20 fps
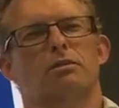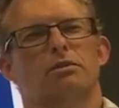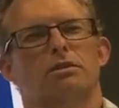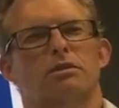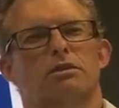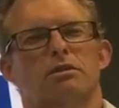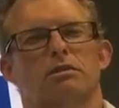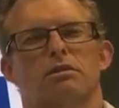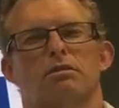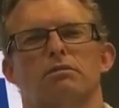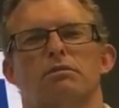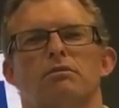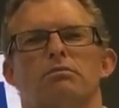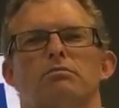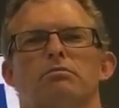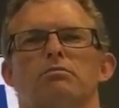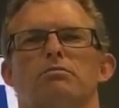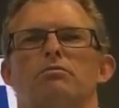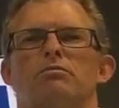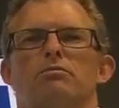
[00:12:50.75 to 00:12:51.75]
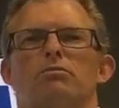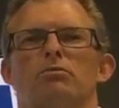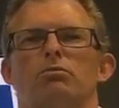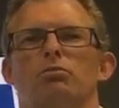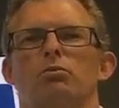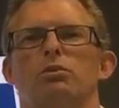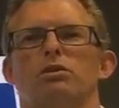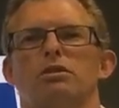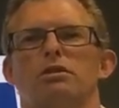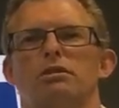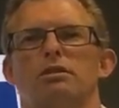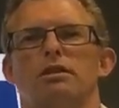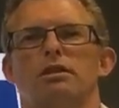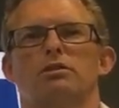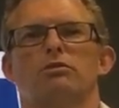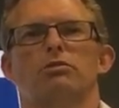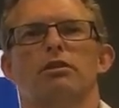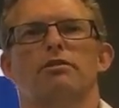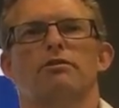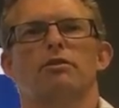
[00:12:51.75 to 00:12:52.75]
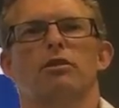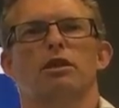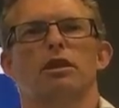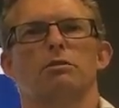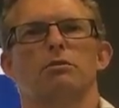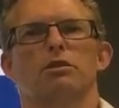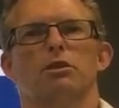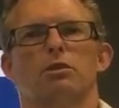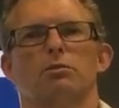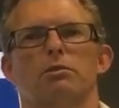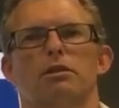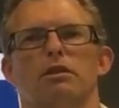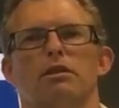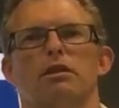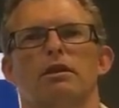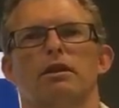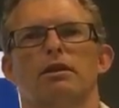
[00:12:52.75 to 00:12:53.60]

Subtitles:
We just need to refine them a little bit,